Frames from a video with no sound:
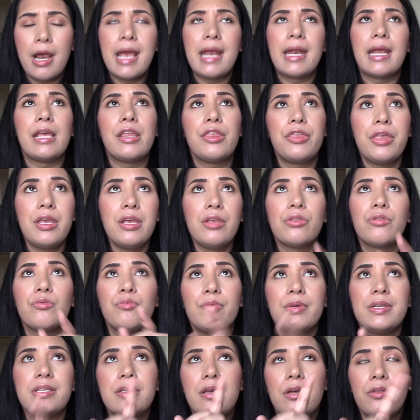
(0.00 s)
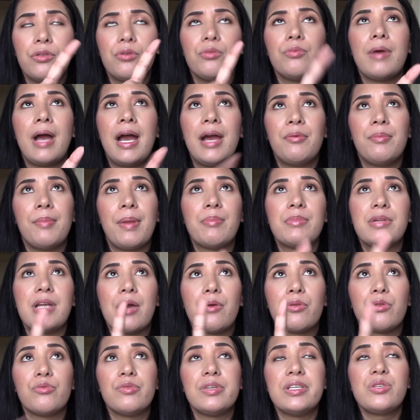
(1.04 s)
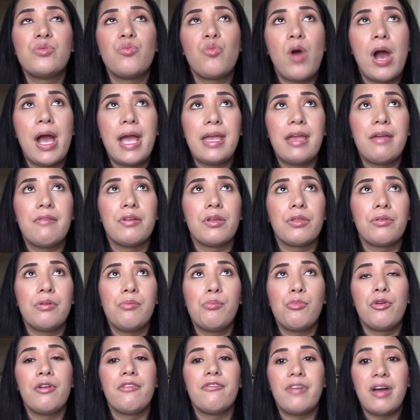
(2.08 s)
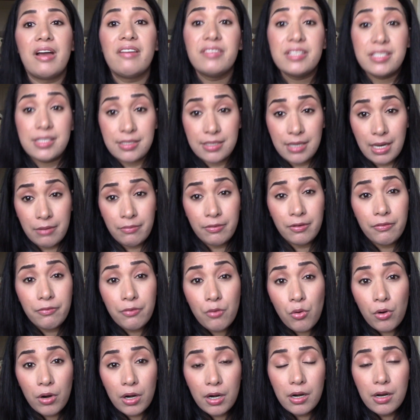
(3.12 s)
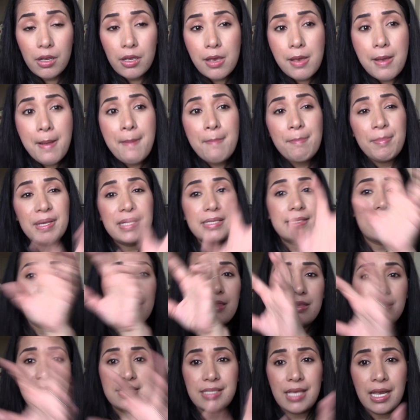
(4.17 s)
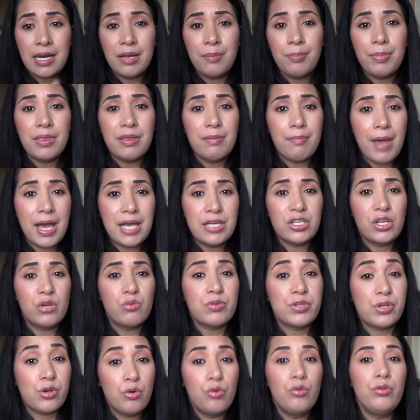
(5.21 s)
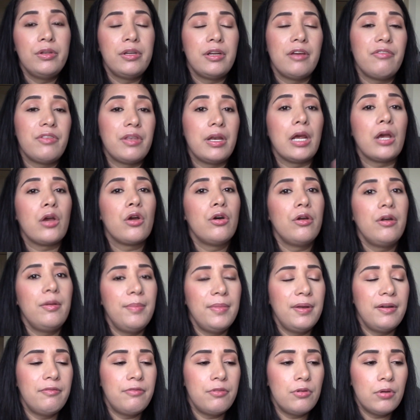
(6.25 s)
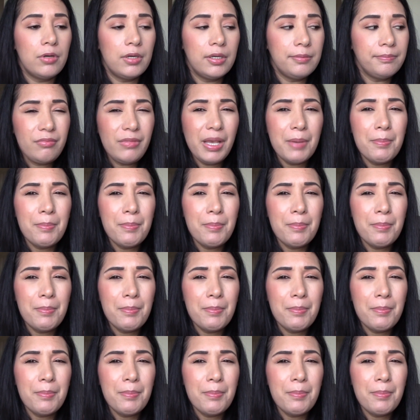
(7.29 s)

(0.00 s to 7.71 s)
And I think I remember now, the reason why I gave it a 3.5 instead of a 4, because like the setup and the magic was cool enough that it could have been a 4.